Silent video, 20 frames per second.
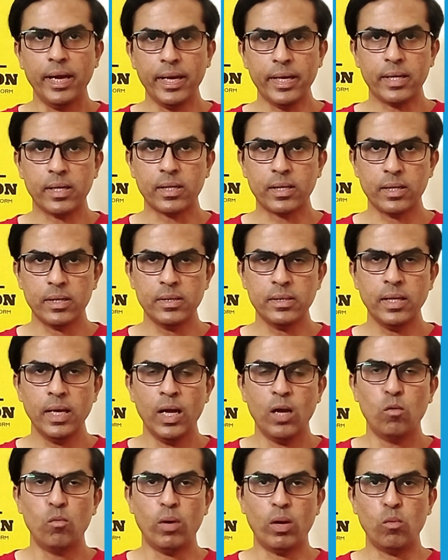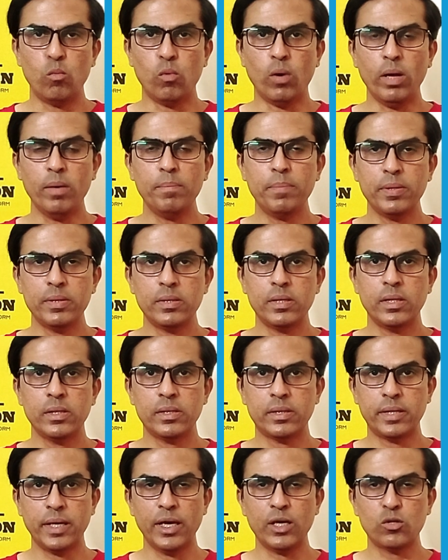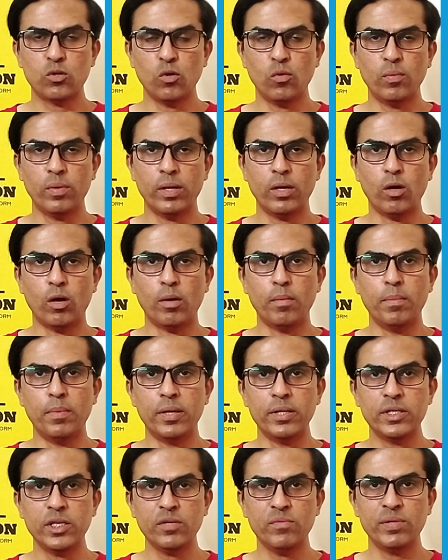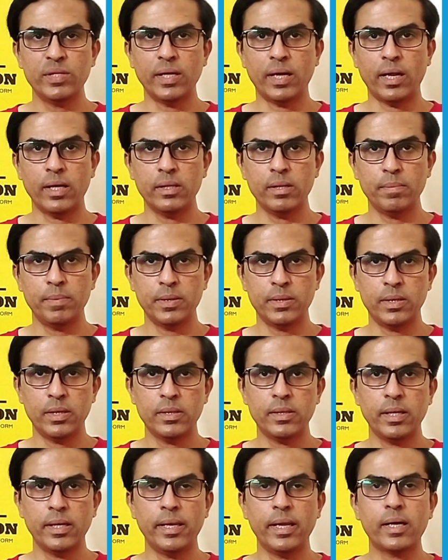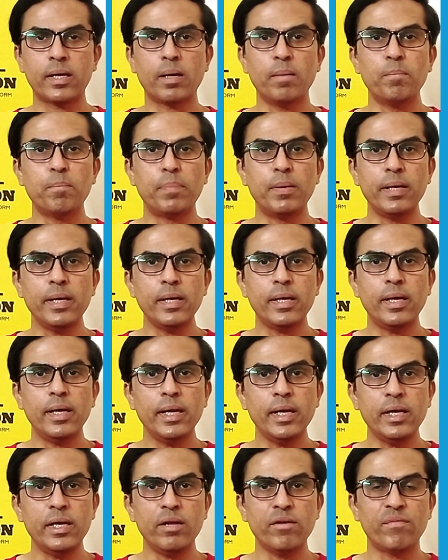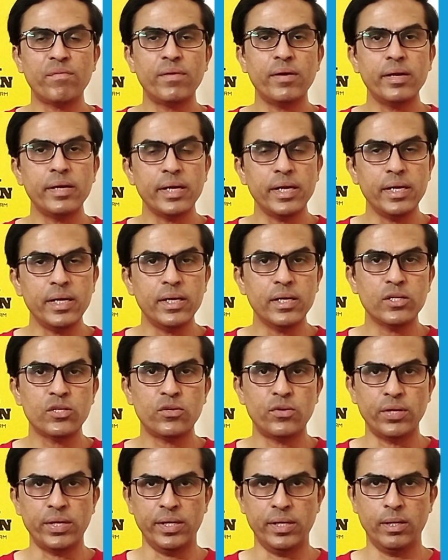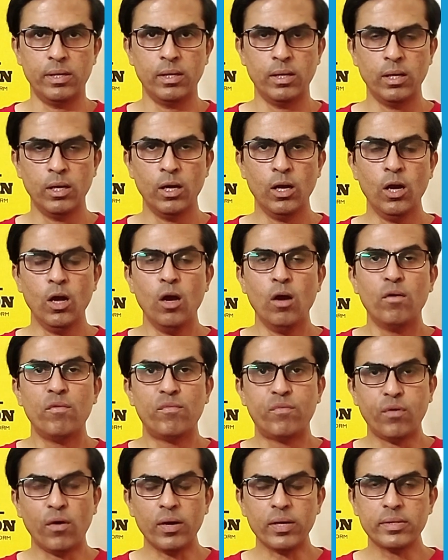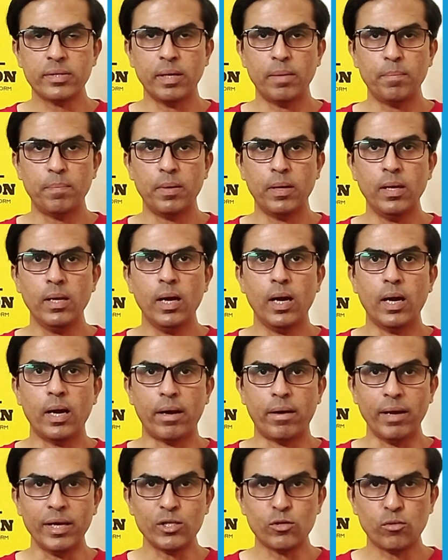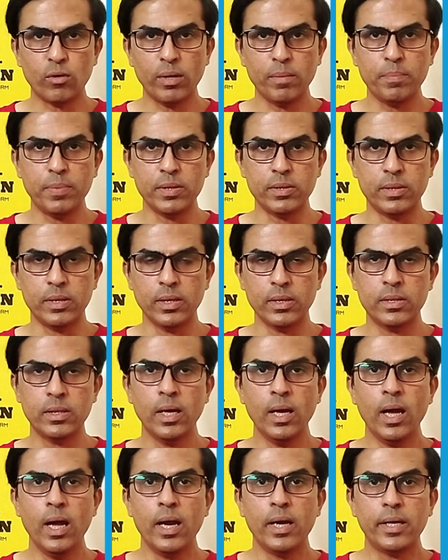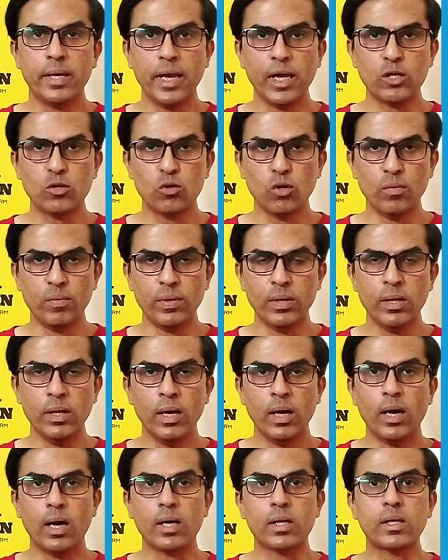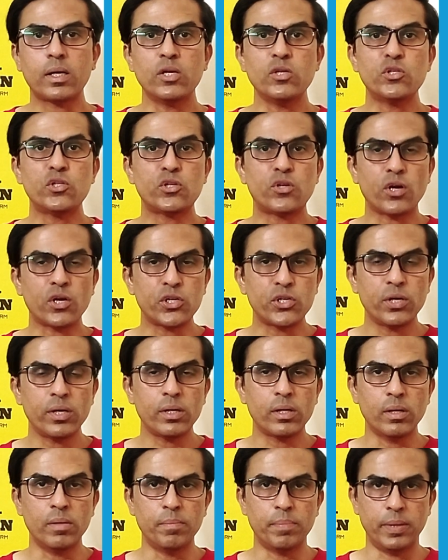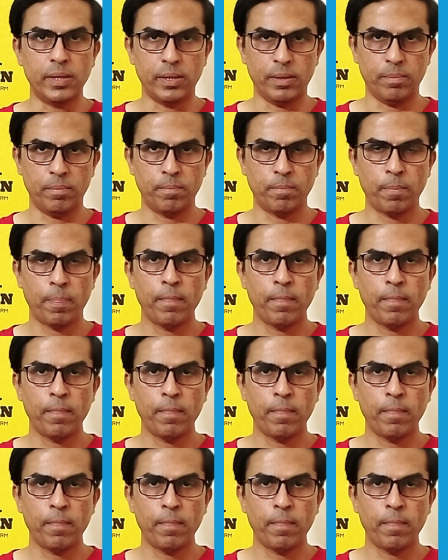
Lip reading: It occurs when one business takes over or merges with another business in a completely different industry. For example, a restaurant business takes over a construction company,